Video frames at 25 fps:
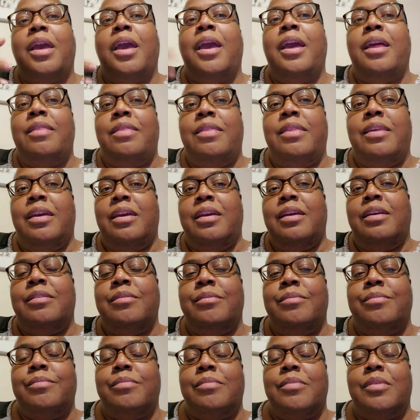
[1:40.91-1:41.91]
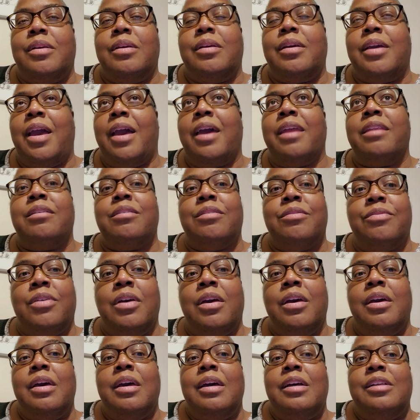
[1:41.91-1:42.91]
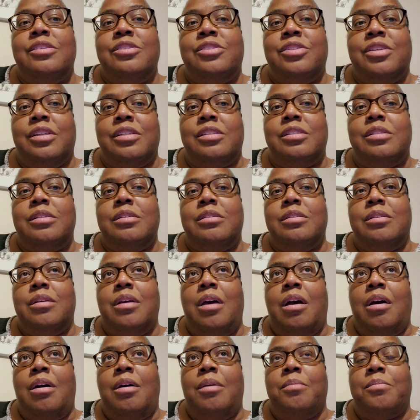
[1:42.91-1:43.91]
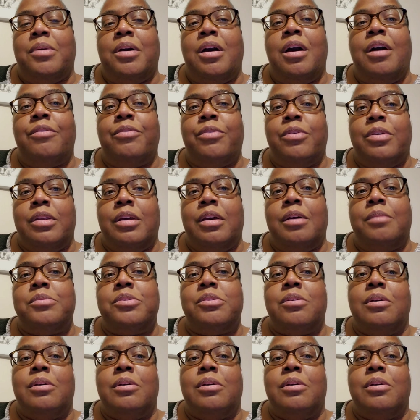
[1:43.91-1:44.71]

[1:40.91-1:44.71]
and then kind of just um, cover it up.